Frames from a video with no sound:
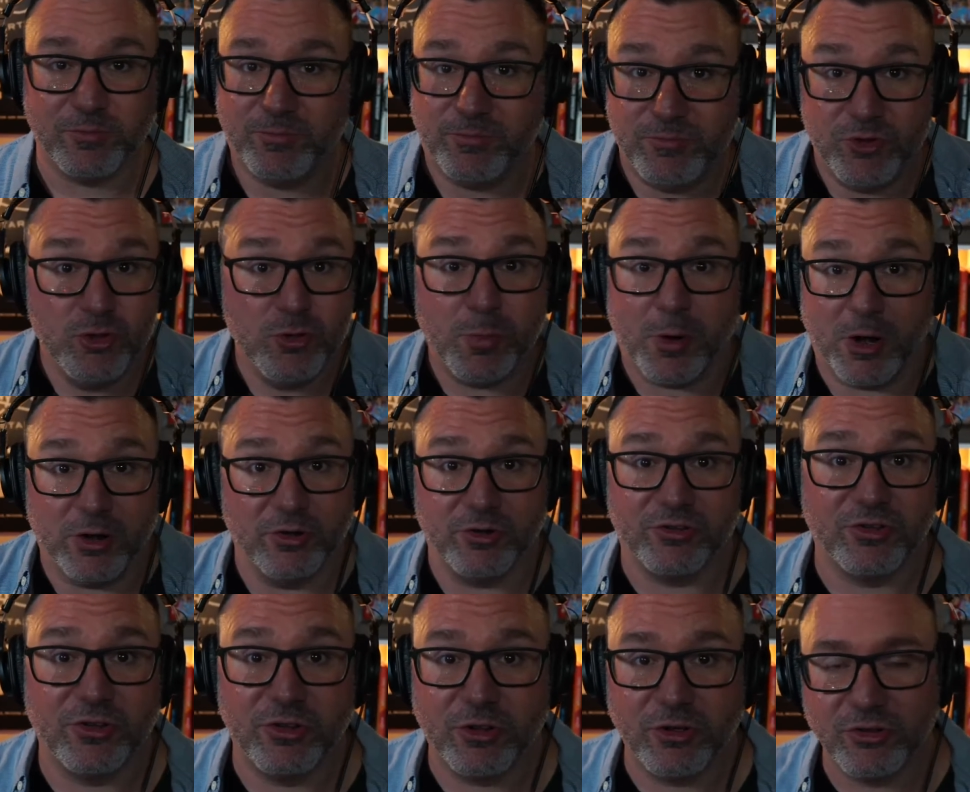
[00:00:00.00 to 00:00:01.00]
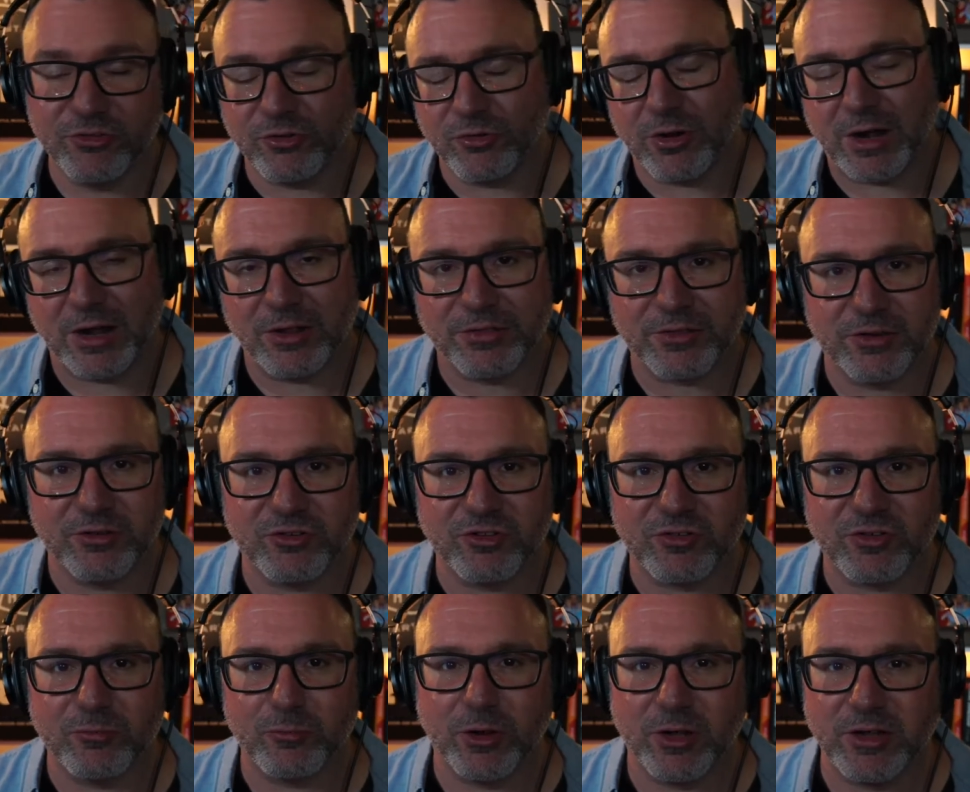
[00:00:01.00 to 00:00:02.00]
new partners and those who are out there
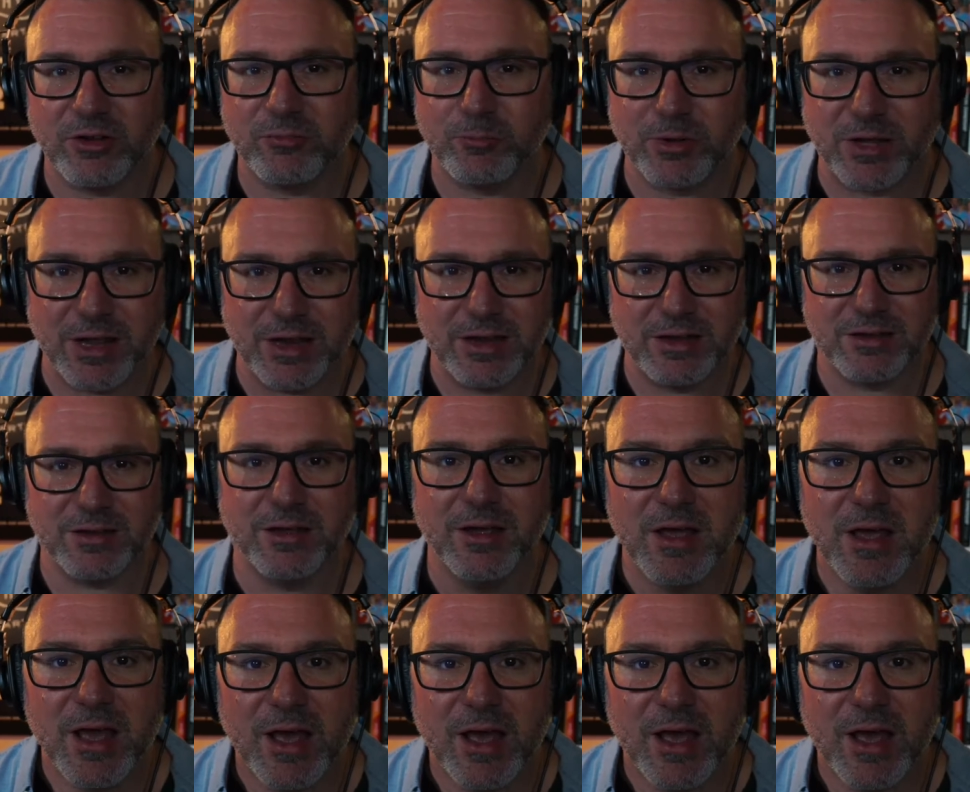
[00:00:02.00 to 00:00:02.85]
just really beginning to